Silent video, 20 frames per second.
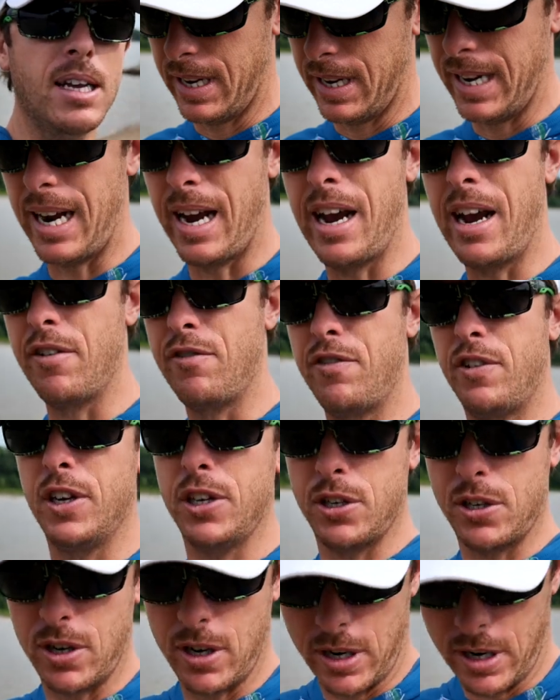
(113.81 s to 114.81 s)
And I have
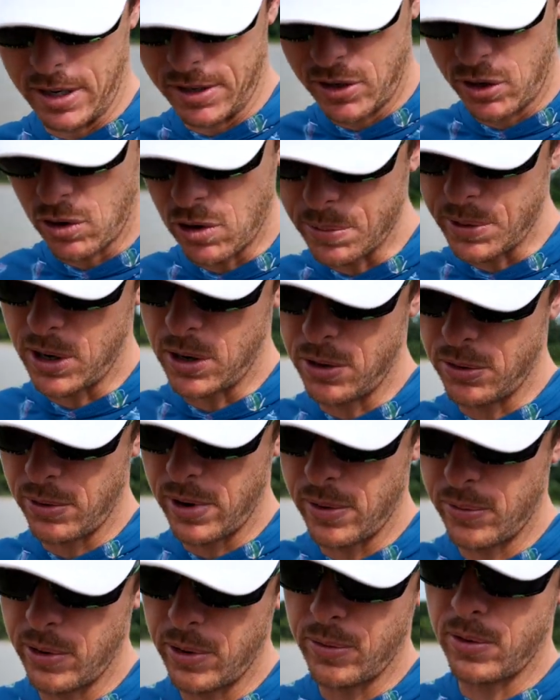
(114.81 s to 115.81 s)
fished a tournament on the
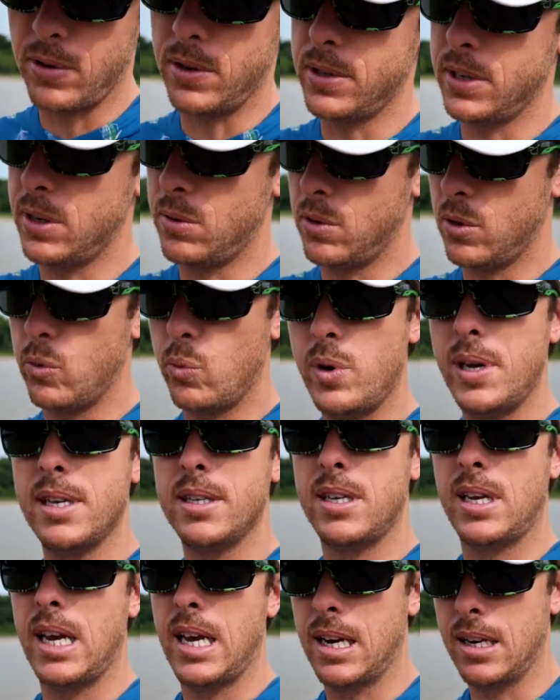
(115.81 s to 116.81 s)
Red River on the
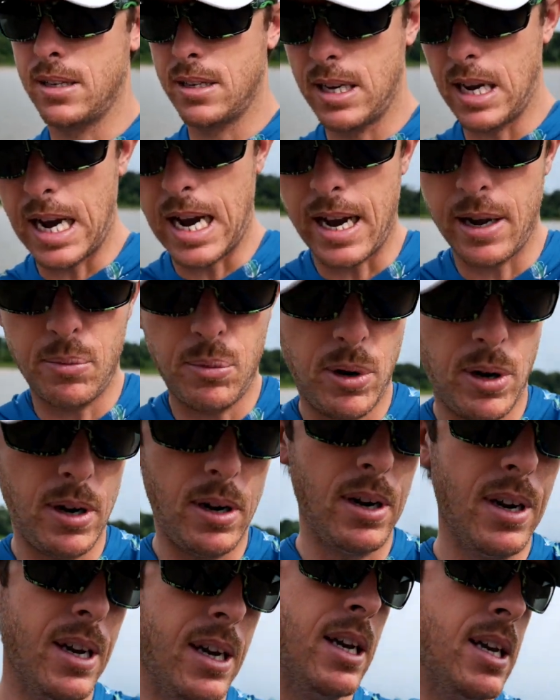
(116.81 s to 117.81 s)
Louisiana side, but
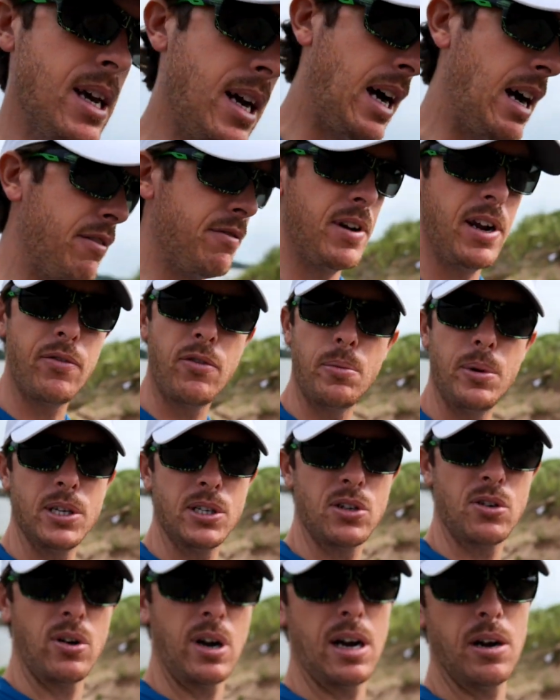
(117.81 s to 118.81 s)
I've never
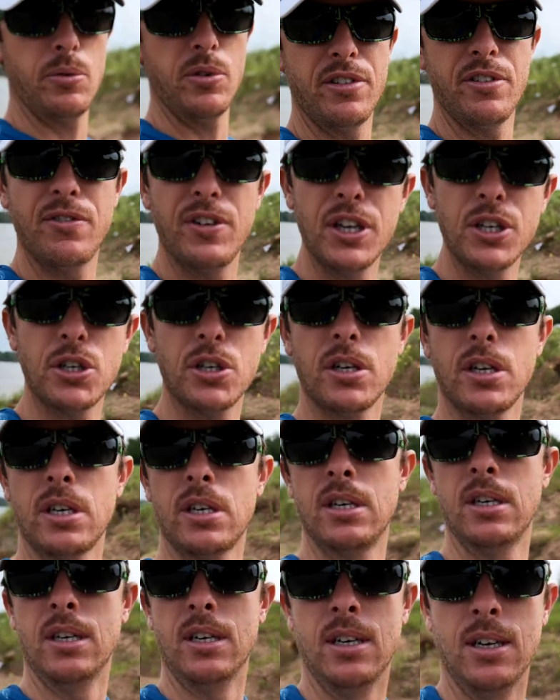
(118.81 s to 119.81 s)
messed around with fishing
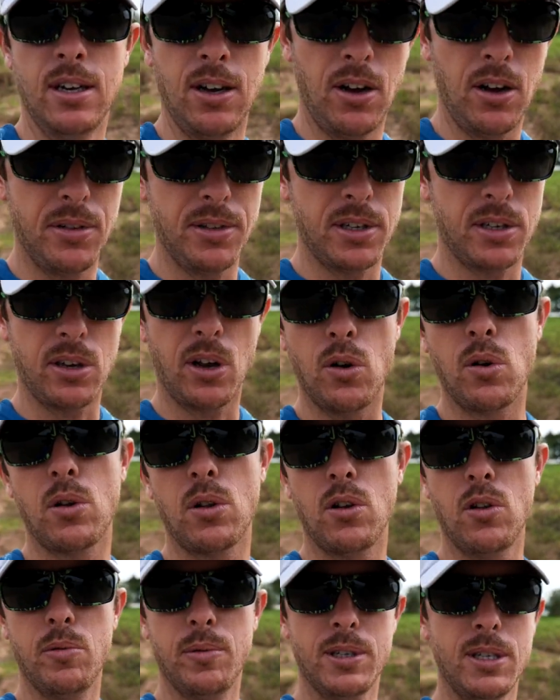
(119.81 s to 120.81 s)
on this
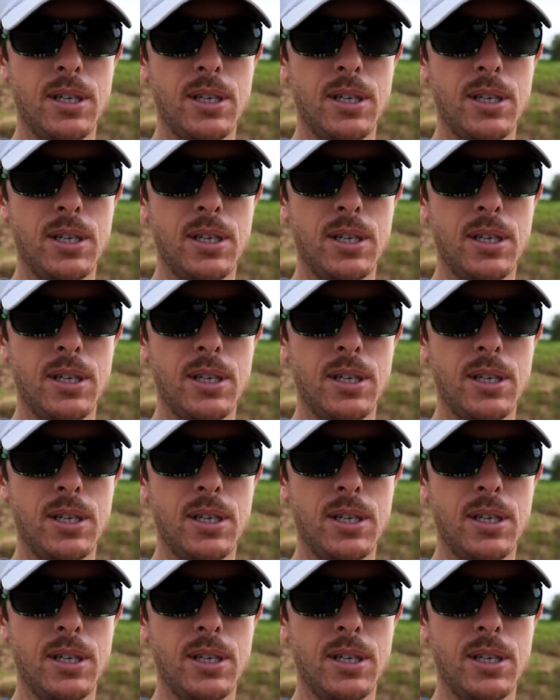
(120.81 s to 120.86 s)
Oklahoma